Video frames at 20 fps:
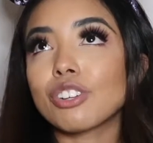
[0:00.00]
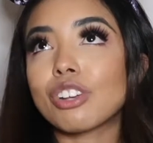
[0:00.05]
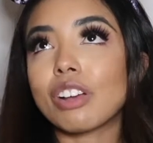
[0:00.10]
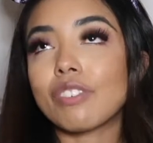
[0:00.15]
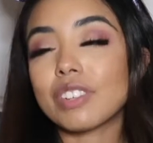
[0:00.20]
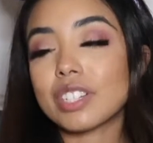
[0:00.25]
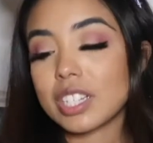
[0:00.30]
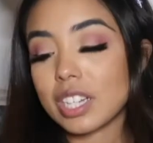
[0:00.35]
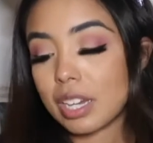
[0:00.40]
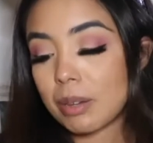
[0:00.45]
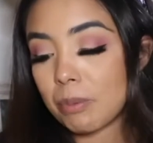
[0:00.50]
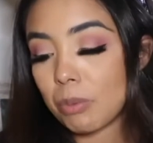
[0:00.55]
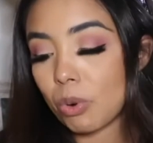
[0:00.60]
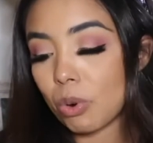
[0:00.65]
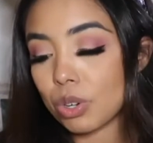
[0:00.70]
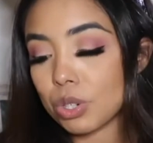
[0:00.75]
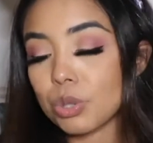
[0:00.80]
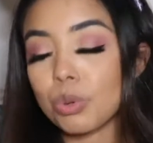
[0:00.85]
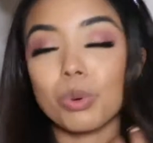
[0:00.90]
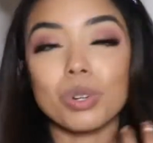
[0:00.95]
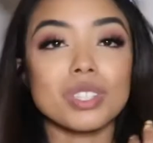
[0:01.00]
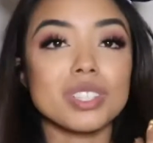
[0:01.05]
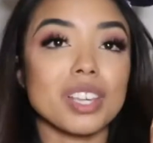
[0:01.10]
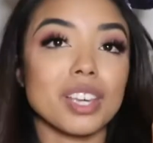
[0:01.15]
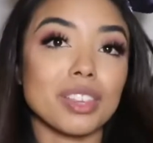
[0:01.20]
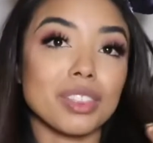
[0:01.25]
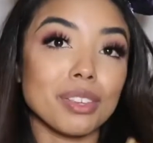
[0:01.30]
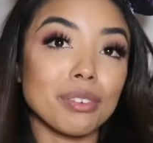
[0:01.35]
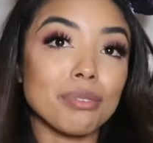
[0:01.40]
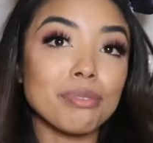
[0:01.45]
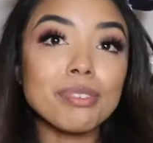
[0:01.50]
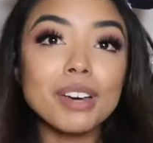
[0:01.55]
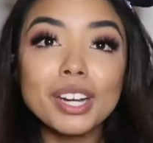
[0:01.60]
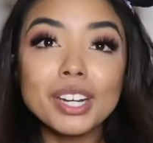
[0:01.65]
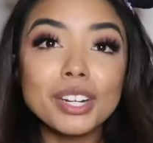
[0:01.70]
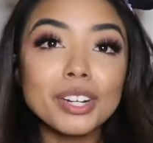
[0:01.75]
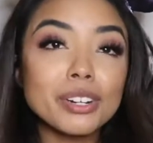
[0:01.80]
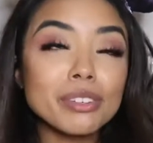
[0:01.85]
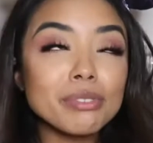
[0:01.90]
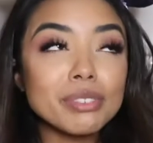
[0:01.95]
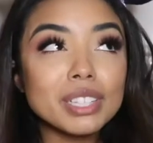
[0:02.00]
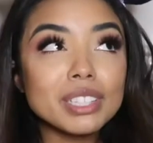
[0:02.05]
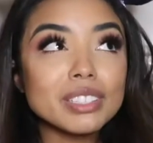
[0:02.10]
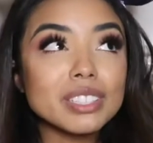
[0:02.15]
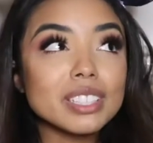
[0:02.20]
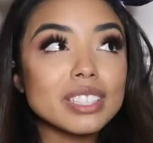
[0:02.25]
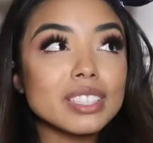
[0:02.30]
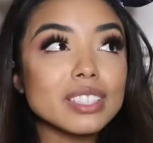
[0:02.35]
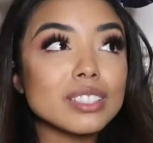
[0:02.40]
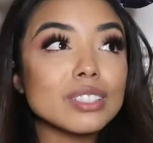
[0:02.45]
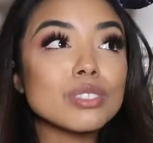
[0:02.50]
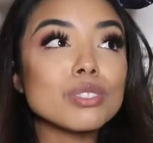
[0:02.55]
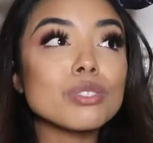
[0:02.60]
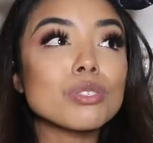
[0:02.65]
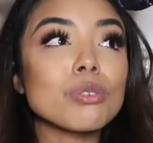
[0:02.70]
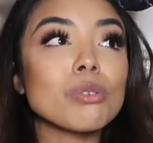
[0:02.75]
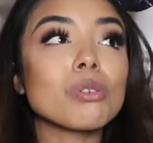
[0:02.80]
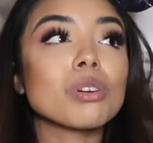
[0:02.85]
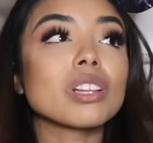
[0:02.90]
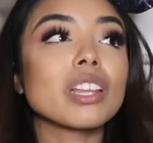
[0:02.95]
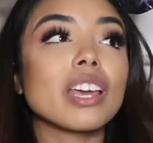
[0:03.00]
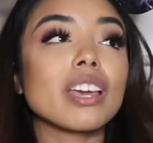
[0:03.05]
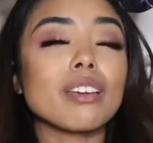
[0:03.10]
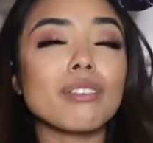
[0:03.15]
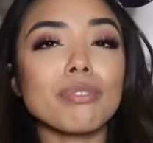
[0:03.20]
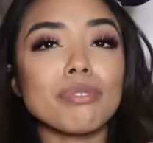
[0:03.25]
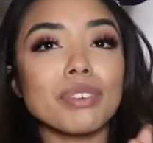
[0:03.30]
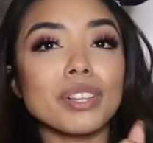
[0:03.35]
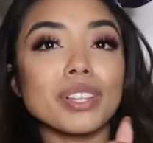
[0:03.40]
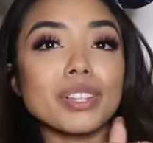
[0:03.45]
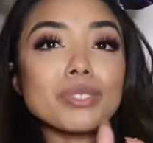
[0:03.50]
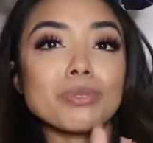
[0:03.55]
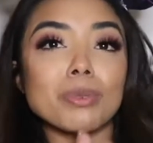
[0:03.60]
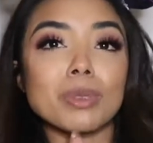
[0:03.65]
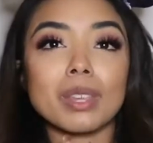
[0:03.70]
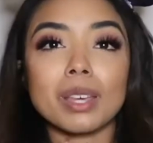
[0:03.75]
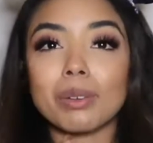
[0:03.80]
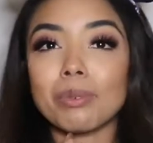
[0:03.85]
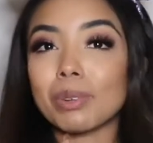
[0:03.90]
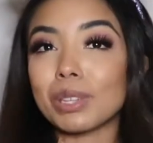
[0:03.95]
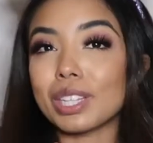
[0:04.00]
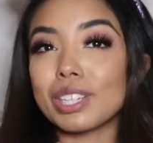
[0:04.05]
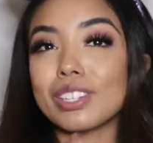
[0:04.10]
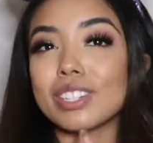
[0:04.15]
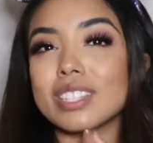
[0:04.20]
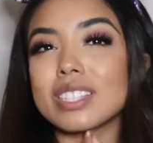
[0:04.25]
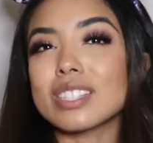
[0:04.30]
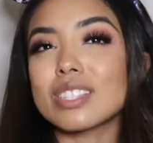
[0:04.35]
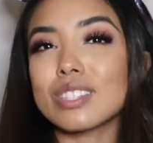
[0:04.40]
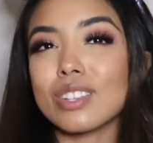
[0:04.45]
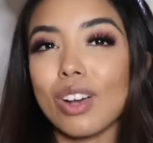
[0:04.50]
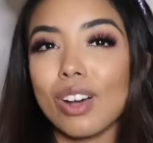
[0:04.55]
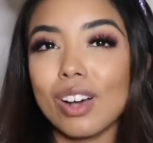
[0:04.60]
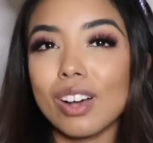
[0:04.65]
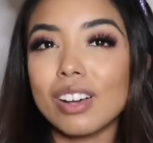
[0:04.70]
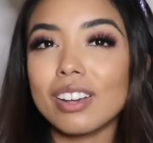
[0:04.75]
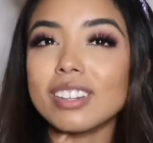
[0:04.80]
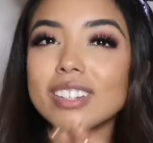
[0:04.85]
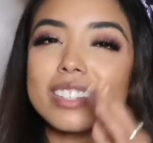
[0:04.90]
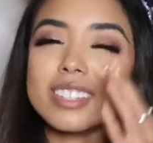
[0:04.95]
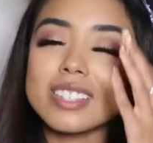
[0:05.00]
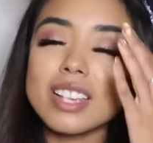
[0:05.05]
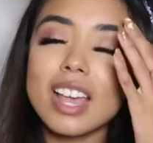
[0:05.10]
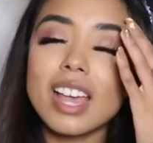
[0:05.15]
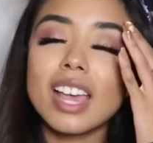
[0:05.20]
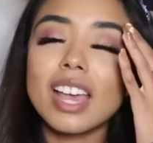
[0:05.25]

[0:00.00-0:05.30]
gravitate more towards like the funnier villains or like villains with like really good songs.